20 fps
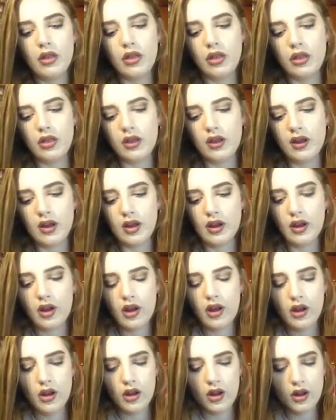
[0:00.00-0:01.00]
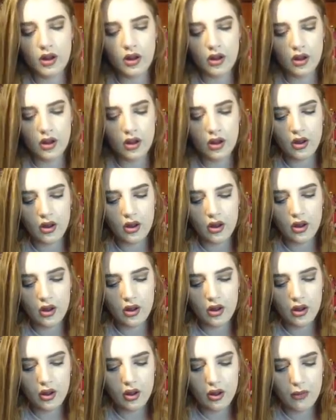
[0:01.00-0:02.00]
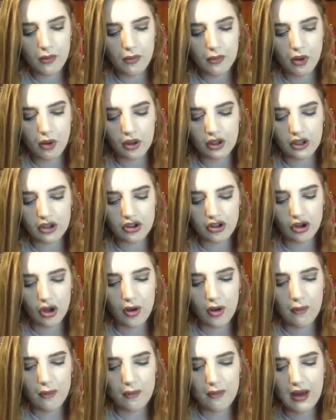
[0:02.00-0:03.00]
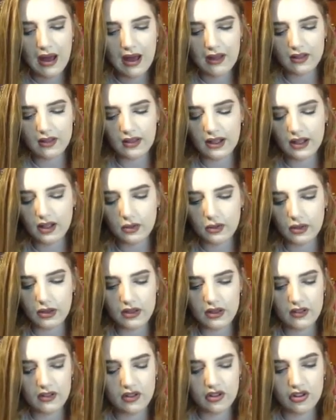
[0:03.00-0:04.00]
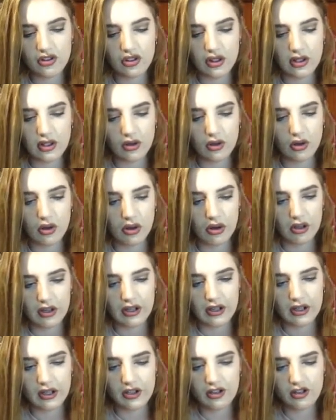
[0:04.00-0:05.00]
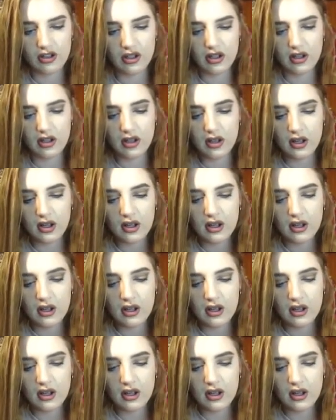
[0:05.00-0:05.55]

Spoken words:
the Body Shop Matte Liquid in the shade Coronation.